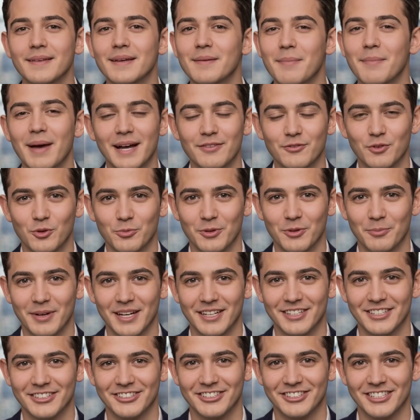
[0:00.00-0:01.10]
Platform
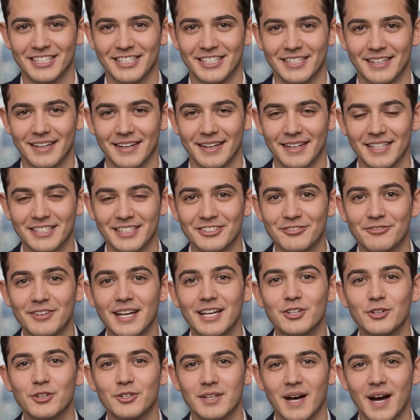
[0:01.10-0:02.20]
dependency is
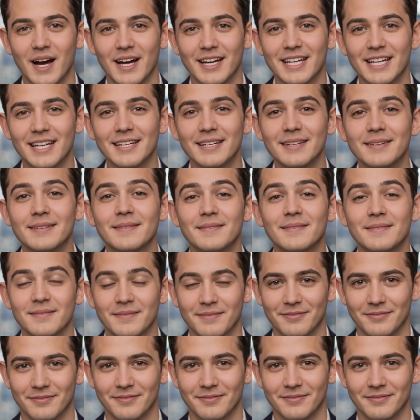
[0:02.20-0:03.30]
vendor lock-in.
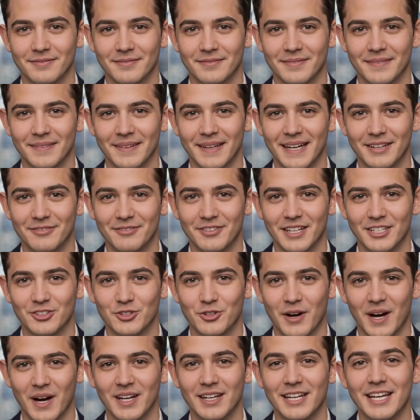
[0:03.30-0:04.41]
And vendor
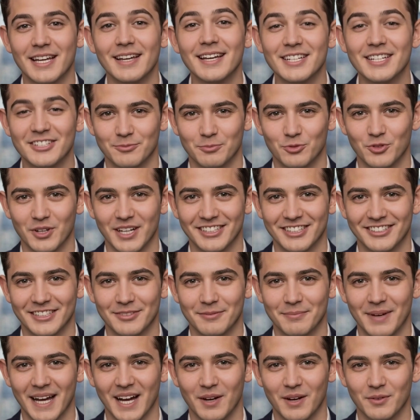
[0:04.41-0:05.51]
lock-in is pricing
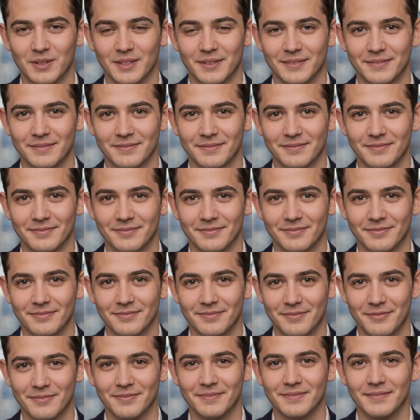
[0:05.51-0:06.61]
power.
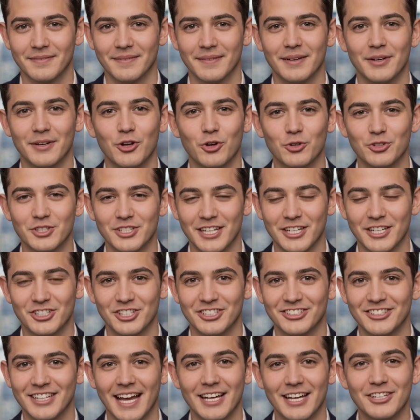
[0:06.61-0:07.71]
Unity
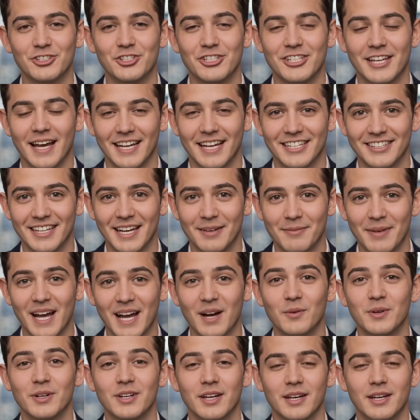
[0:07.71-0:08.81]
just exercised that
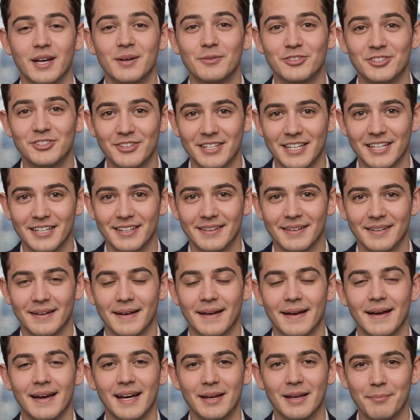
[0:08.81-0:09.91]
power clumsily
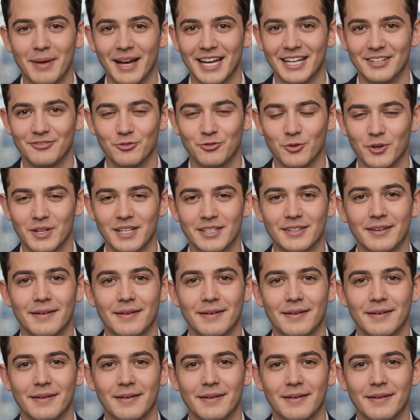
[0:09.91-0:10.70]
and paid for it.